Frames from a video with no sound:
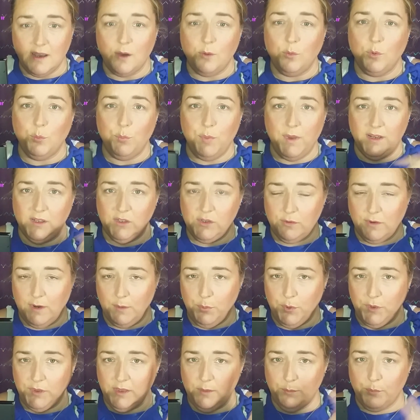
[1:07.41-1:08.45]
I will make sure I
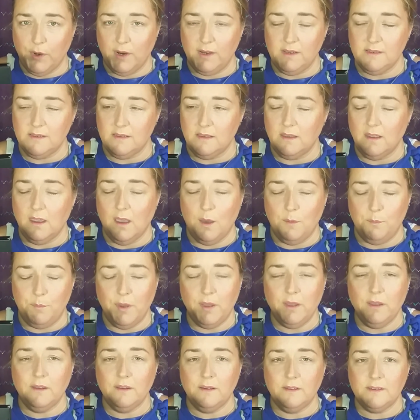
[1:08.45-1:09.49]
put the price up
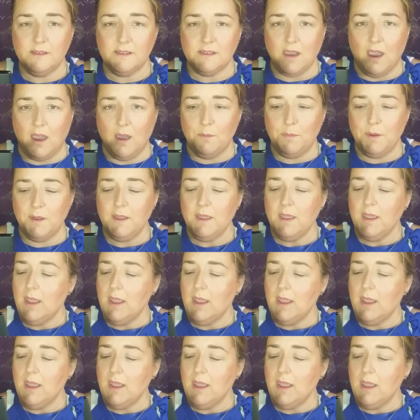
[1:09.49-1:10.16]
top.